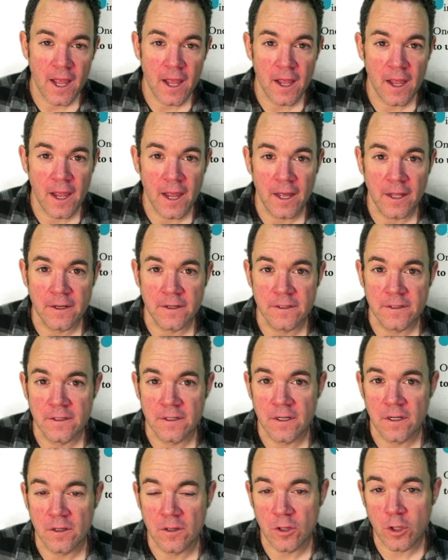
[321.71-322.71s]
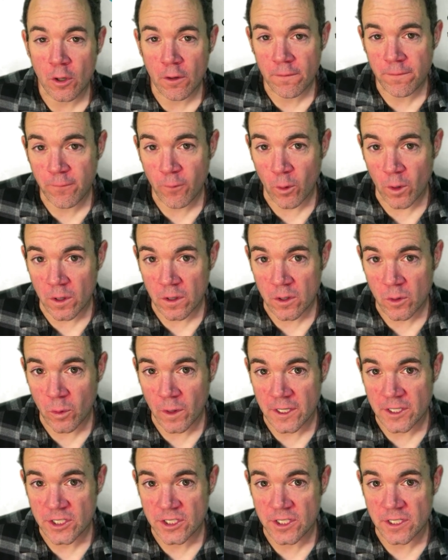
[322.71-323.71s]
and look for
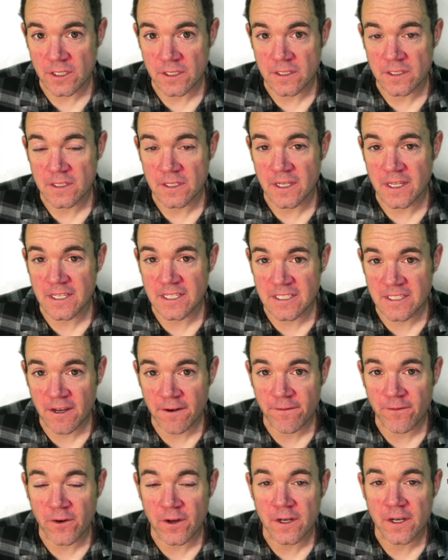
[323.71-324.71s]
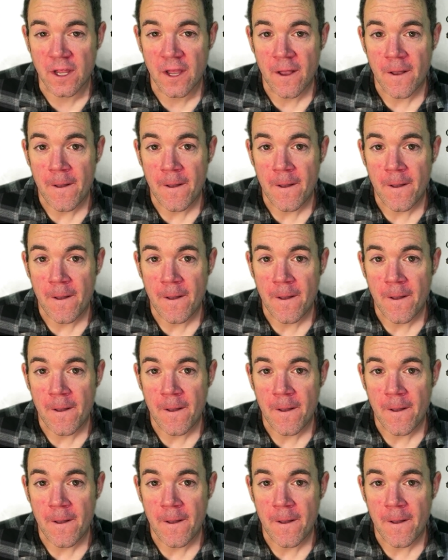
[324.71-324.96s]
questions is different,